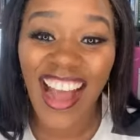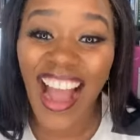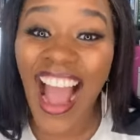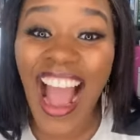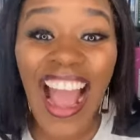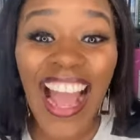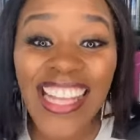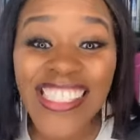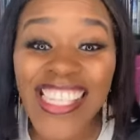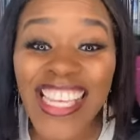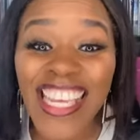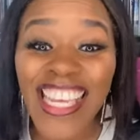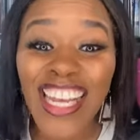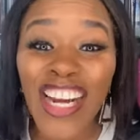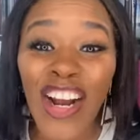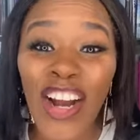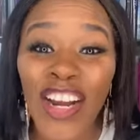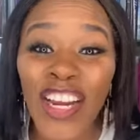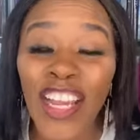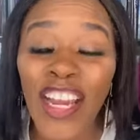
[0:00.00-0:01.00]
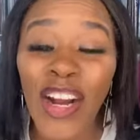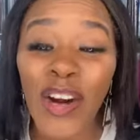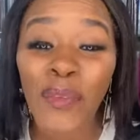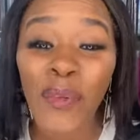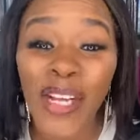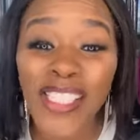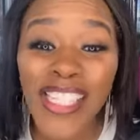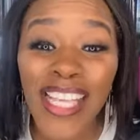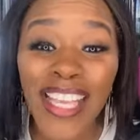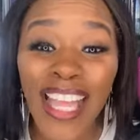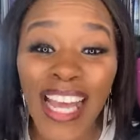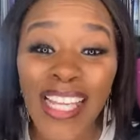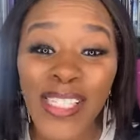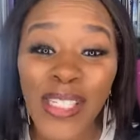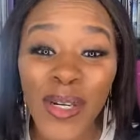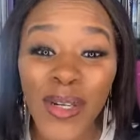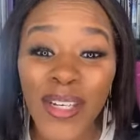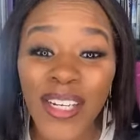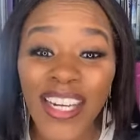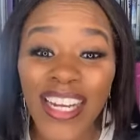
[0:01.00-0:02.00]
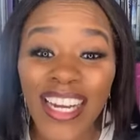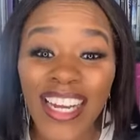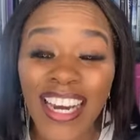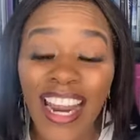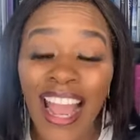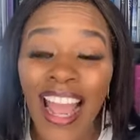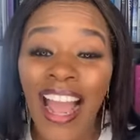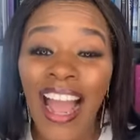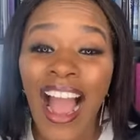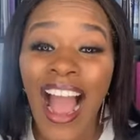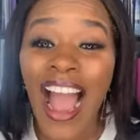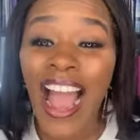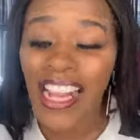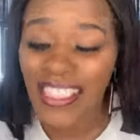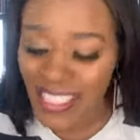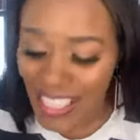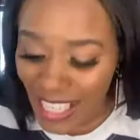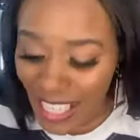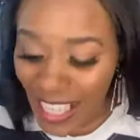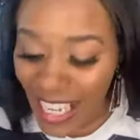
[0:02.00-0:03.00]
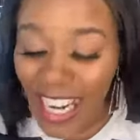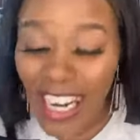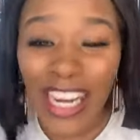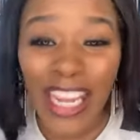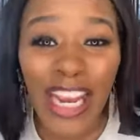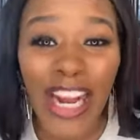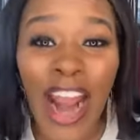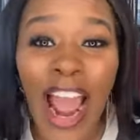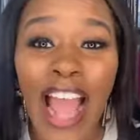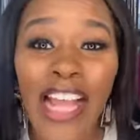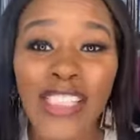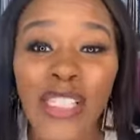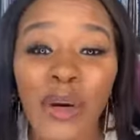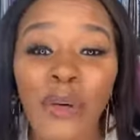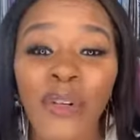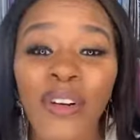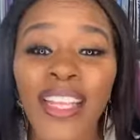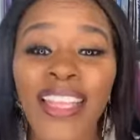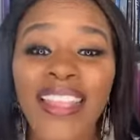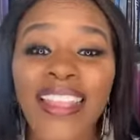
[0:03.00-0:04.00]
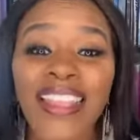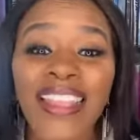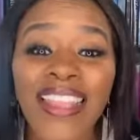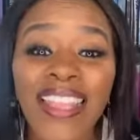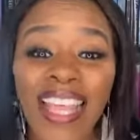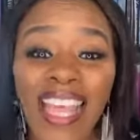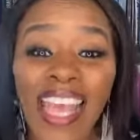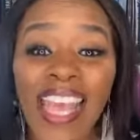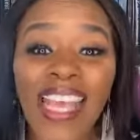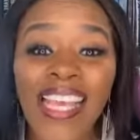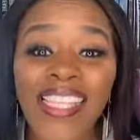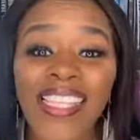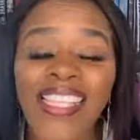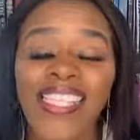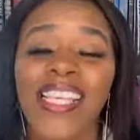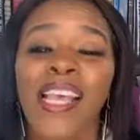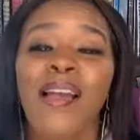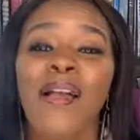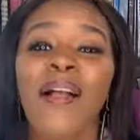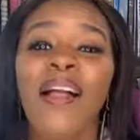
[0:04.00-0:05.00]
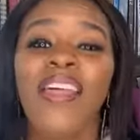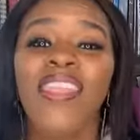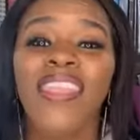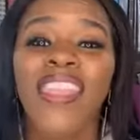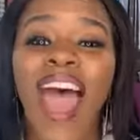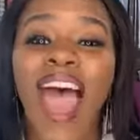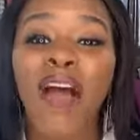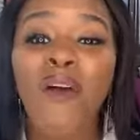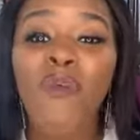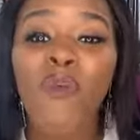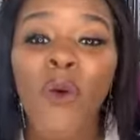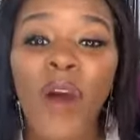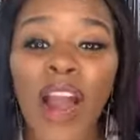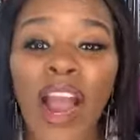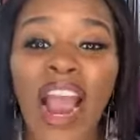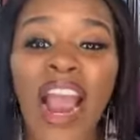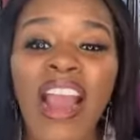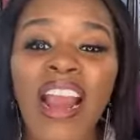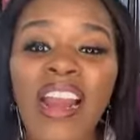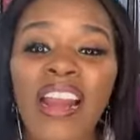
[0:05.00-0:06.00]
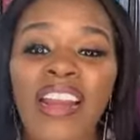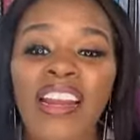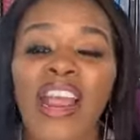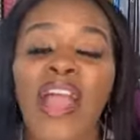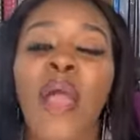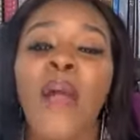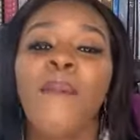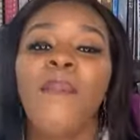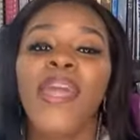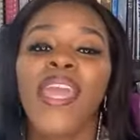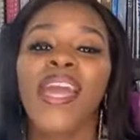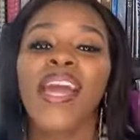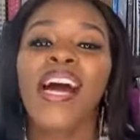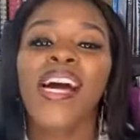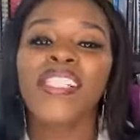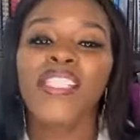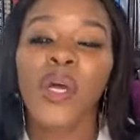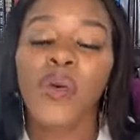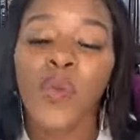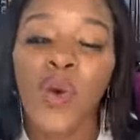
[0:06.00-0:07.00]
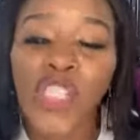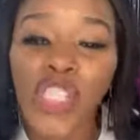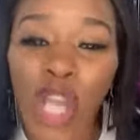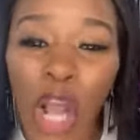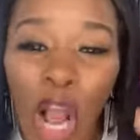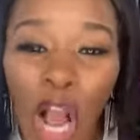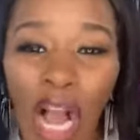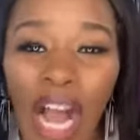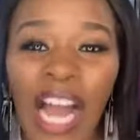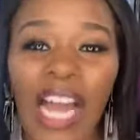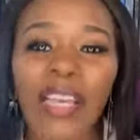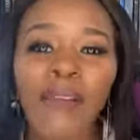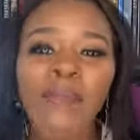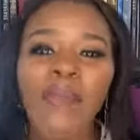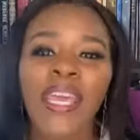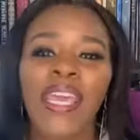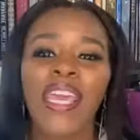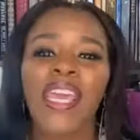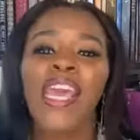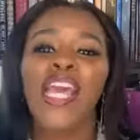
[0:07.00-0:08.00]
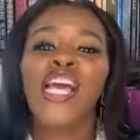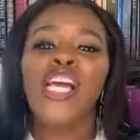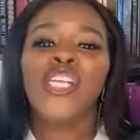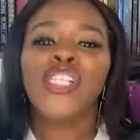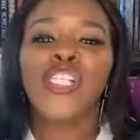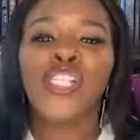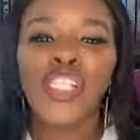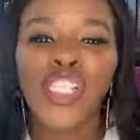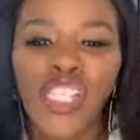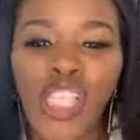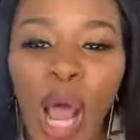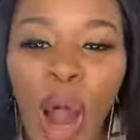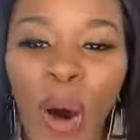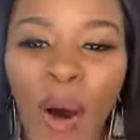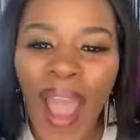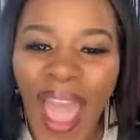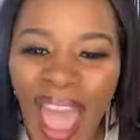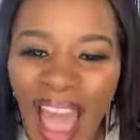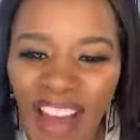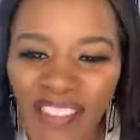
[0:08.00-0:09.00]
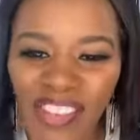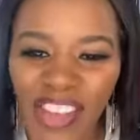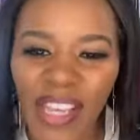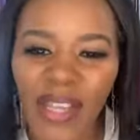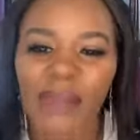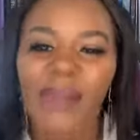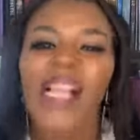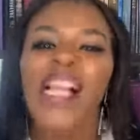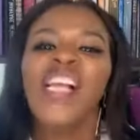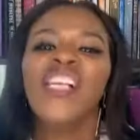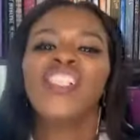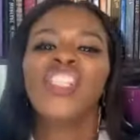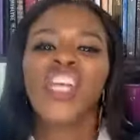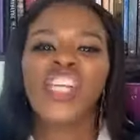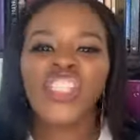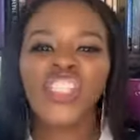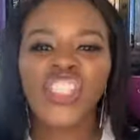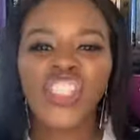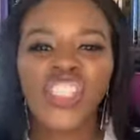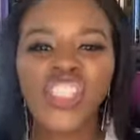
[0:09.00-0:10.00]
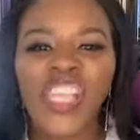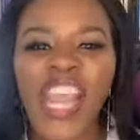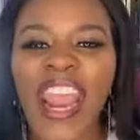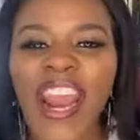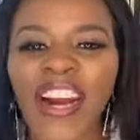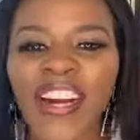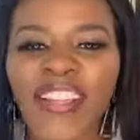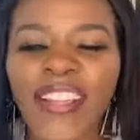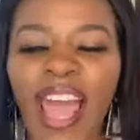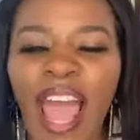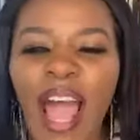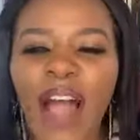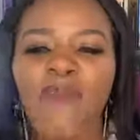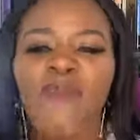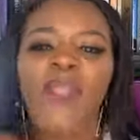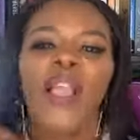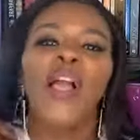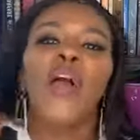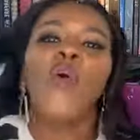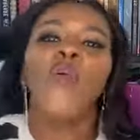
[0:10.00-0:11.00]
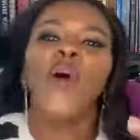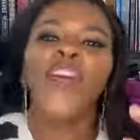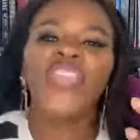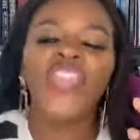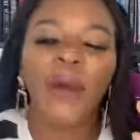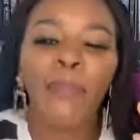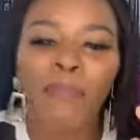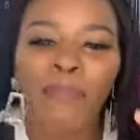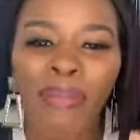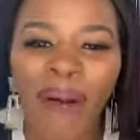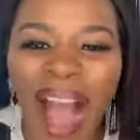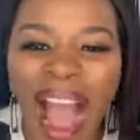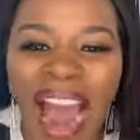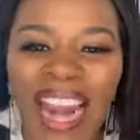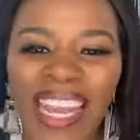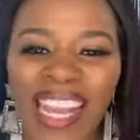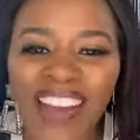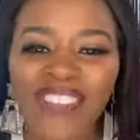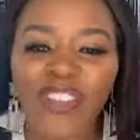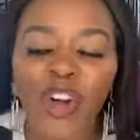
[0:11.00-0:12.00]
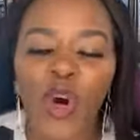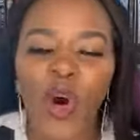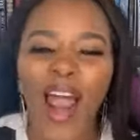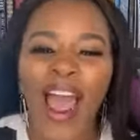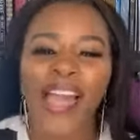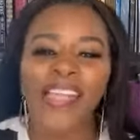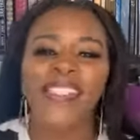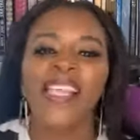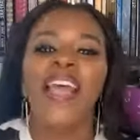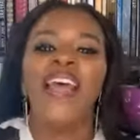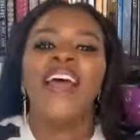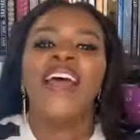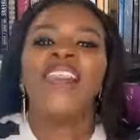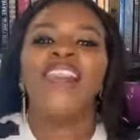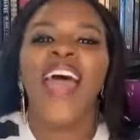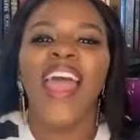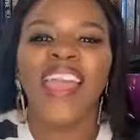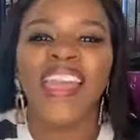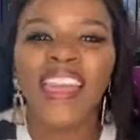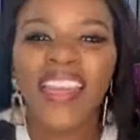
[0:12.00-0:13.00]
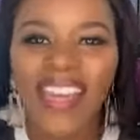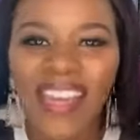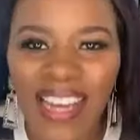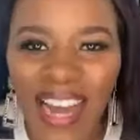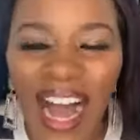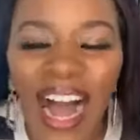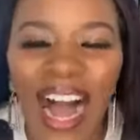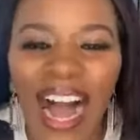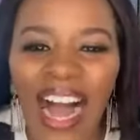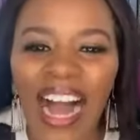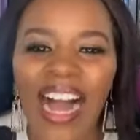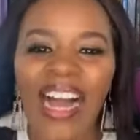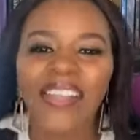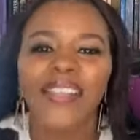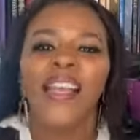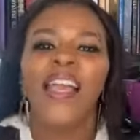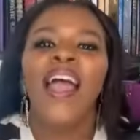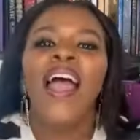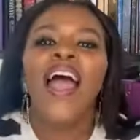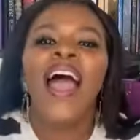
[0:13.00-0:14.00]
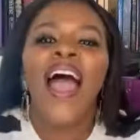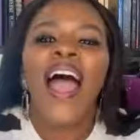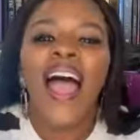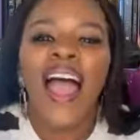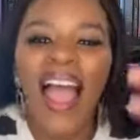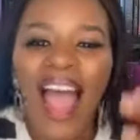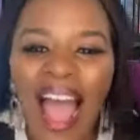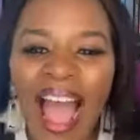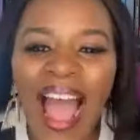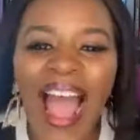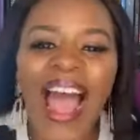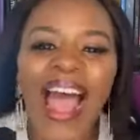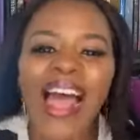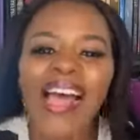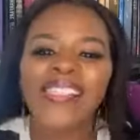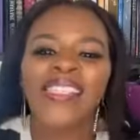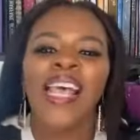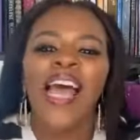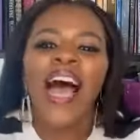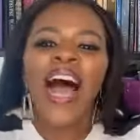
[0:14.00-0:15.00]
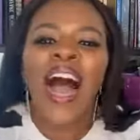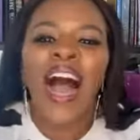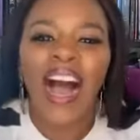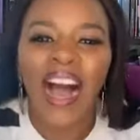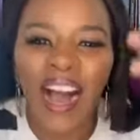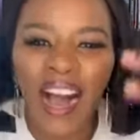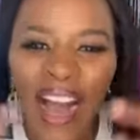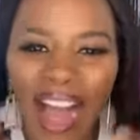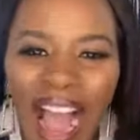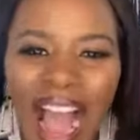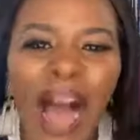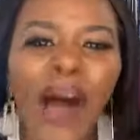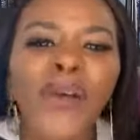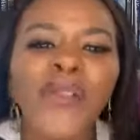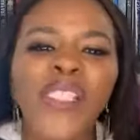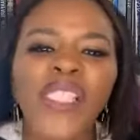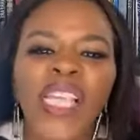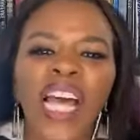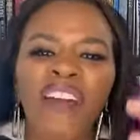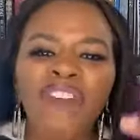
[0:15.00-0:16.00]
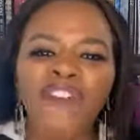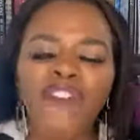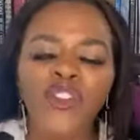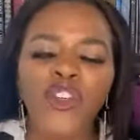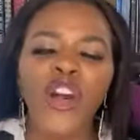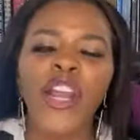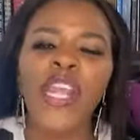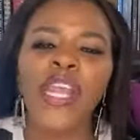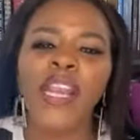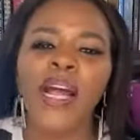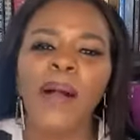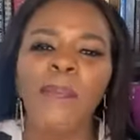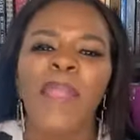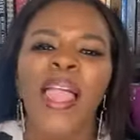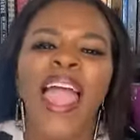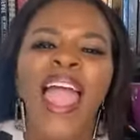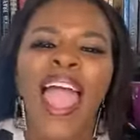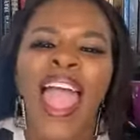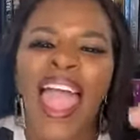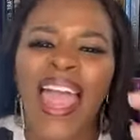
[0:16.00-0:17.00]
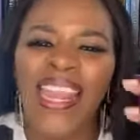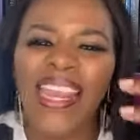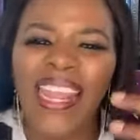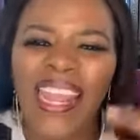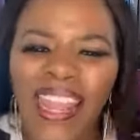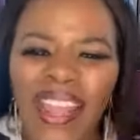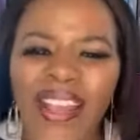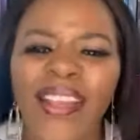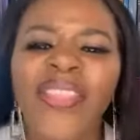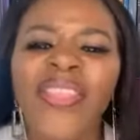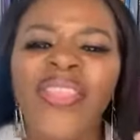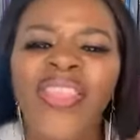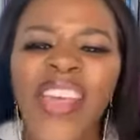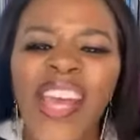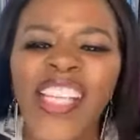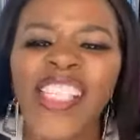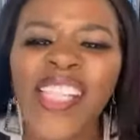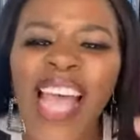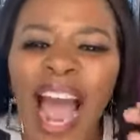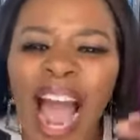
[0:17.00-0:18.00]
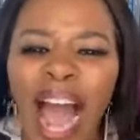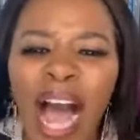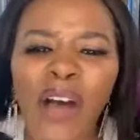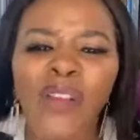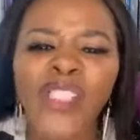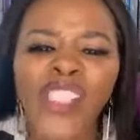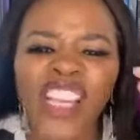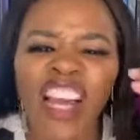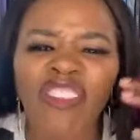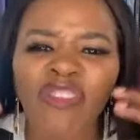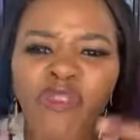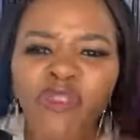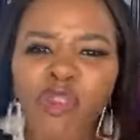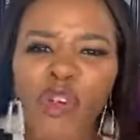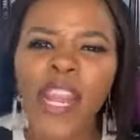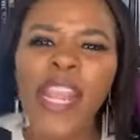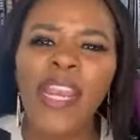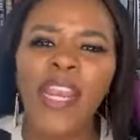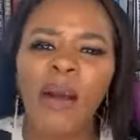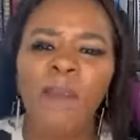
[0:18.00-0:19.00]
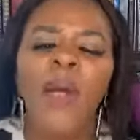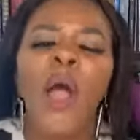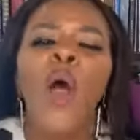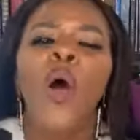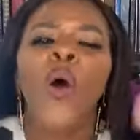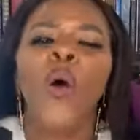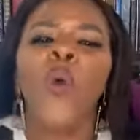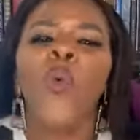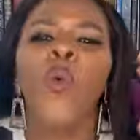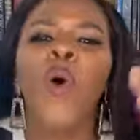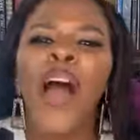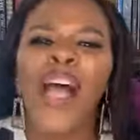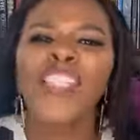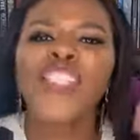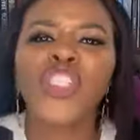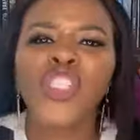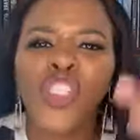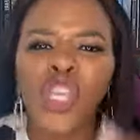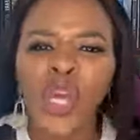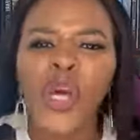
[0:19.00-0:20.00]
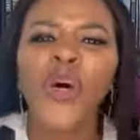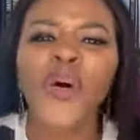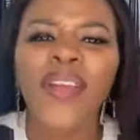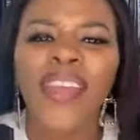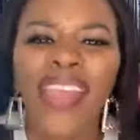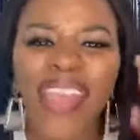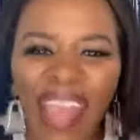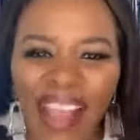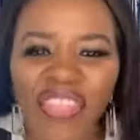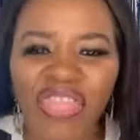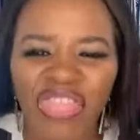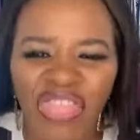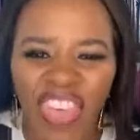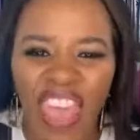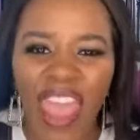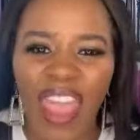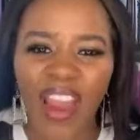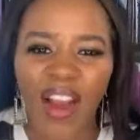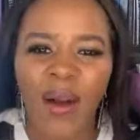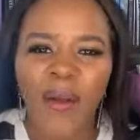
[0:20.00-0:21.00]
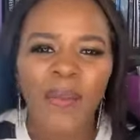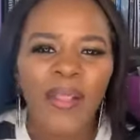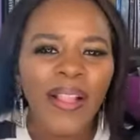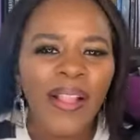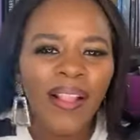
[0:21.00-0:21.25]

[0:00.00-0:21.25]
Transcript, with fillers: I had to get on here. Wasn't that so good? I had to get on here and I had to release that word because it was on me so heavy to share that with the body of Christ that God has a house of freedom. And in this house of freedom, once you get there,